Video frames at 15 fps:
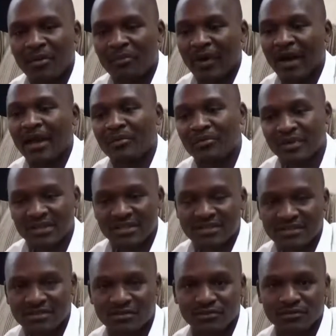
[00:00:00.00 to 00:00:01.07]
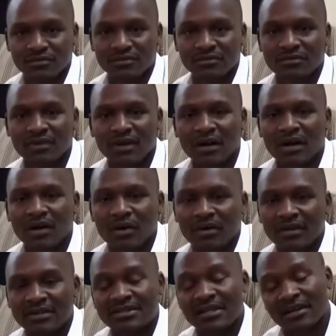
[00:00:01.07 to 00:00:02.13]
my ability to
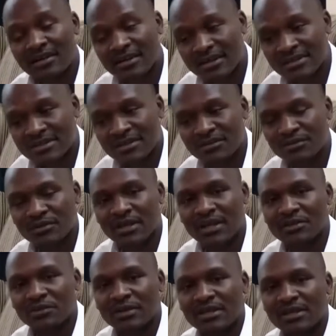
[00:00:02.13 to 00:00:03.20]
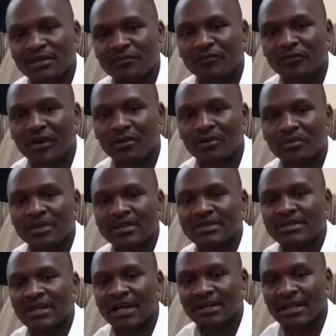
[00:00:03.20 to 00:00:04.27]
integrate into that working
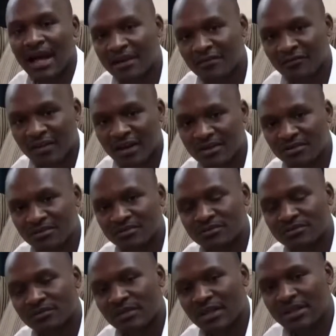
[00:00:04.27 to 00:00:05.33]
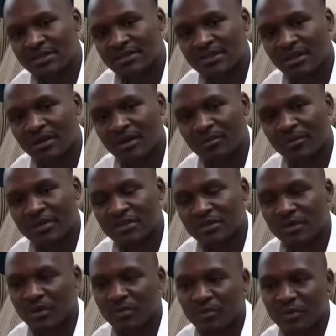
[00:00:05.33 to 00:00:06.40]
environment and add value to that particular